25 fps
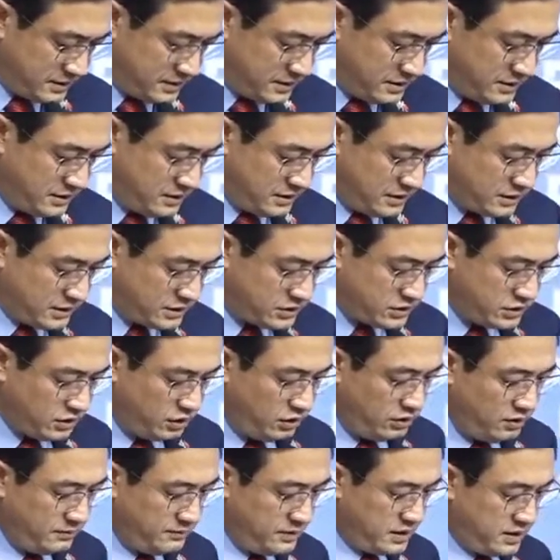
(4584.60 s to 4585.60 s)
the
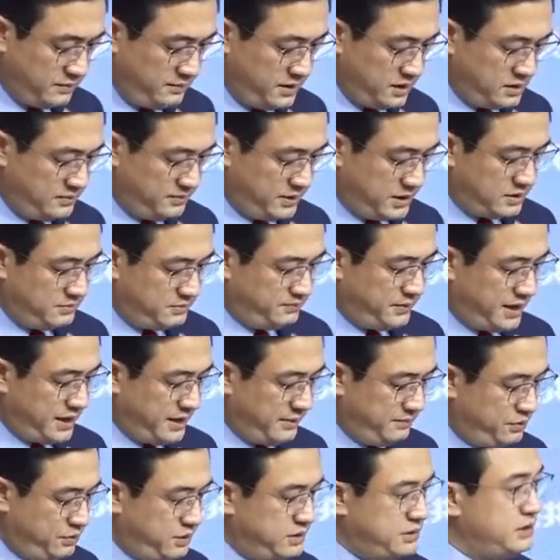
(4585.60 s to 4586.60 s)
solemn commitment by
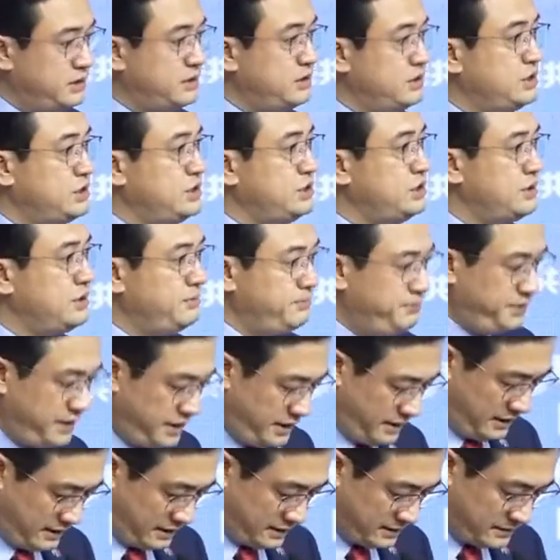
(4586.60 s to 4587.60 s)
President Xi
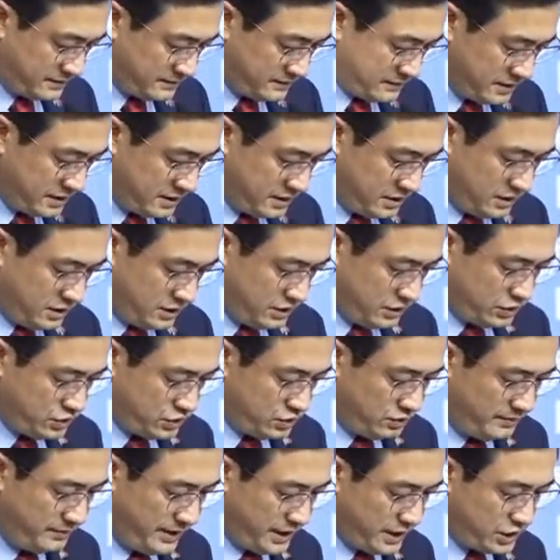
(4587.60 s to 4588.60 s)
Jinping to
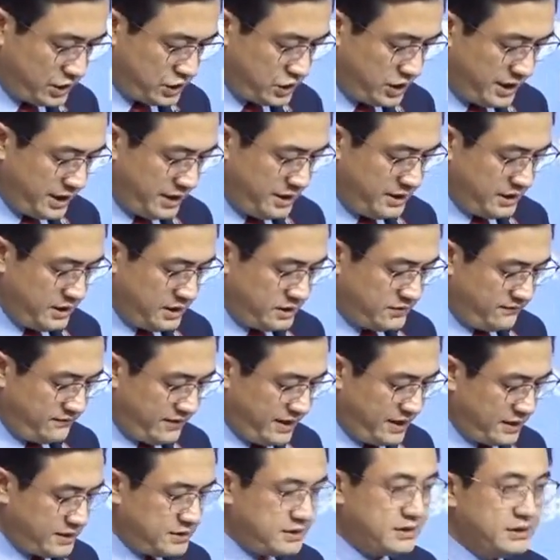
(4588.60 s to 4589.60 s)
make China's
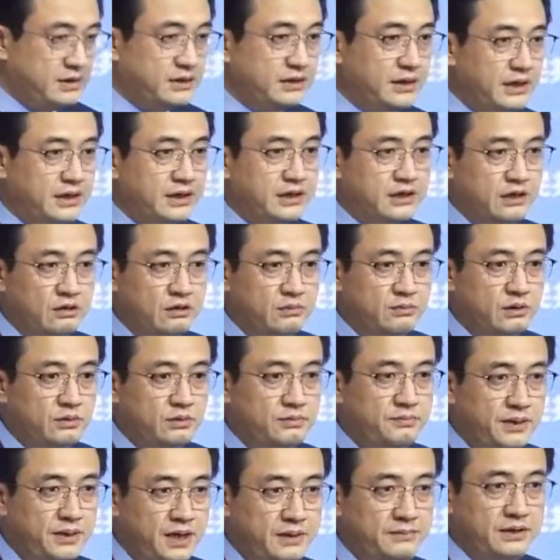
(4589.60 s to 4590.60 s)
vaccine a global
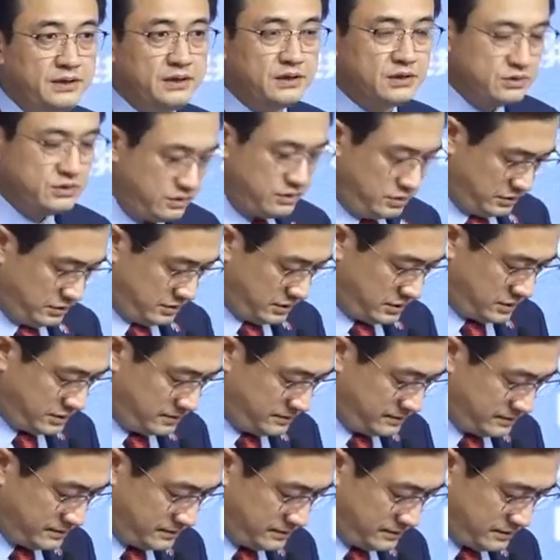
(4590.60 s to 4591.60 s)
public good,
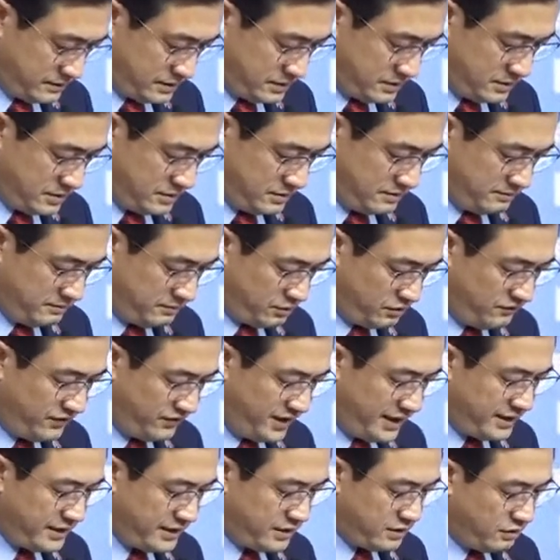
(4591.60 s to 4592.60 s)

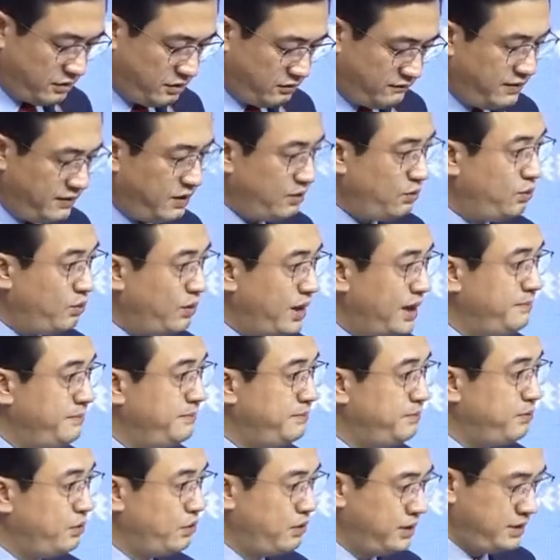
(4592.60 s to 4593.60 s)
providing over
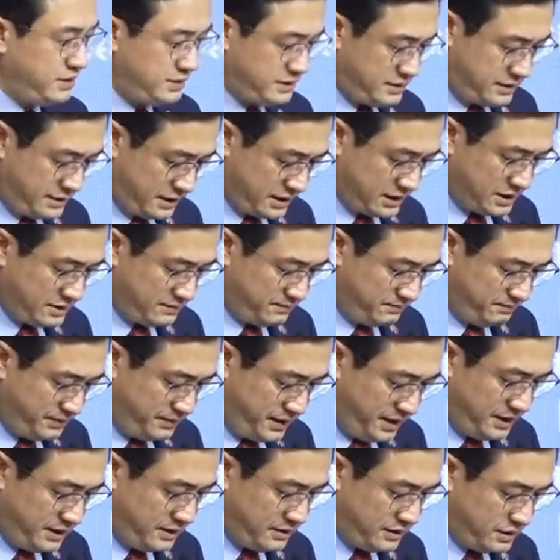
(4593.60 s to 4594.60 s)
1.6
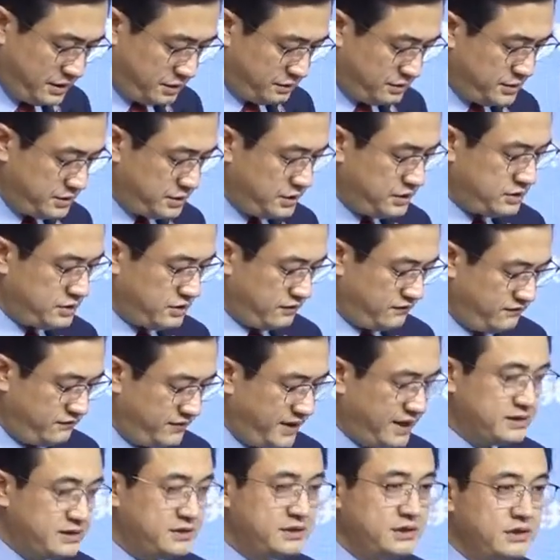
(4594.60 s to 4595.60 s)
billion doses of
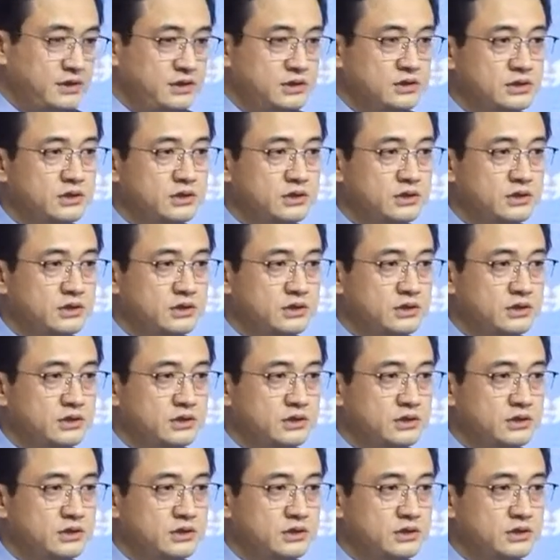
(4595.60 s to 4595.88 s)
vaccines